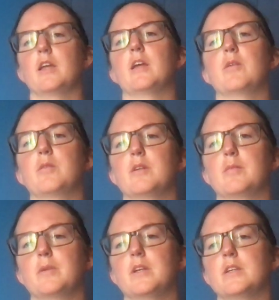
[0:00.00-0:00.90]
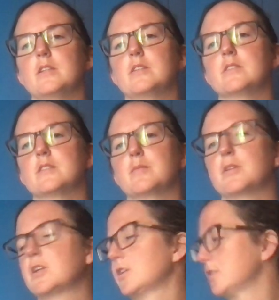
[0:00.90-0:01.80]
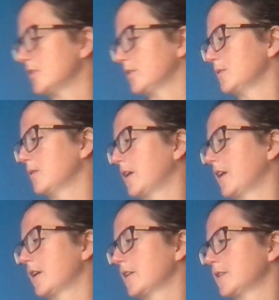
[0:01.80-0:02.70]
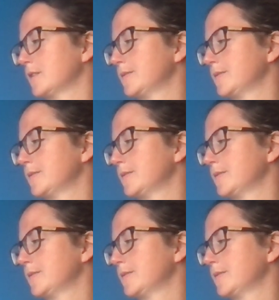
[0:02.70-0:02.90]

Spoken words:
It would be similar to like